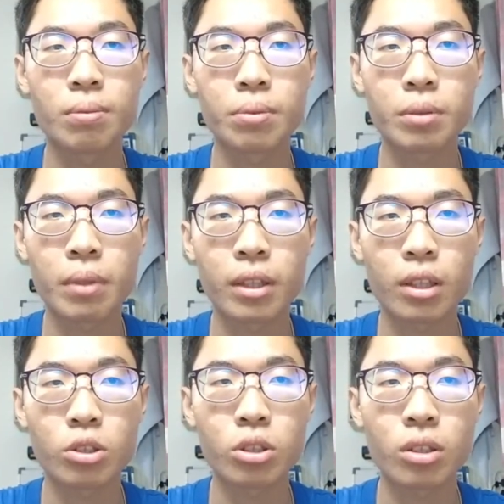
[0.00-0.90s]

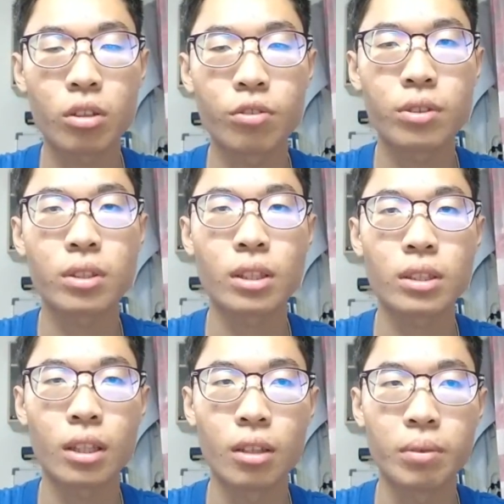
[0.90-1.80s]
implementation of
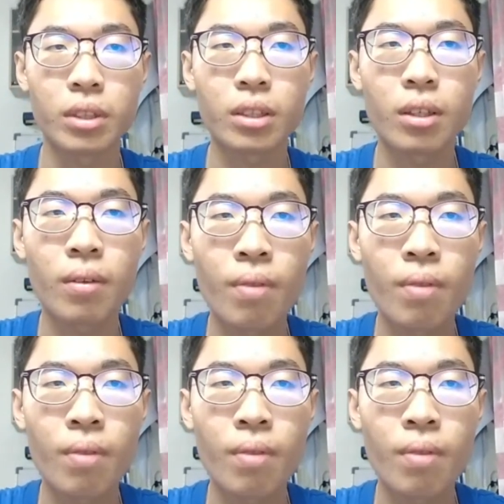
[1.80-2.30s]
sustainable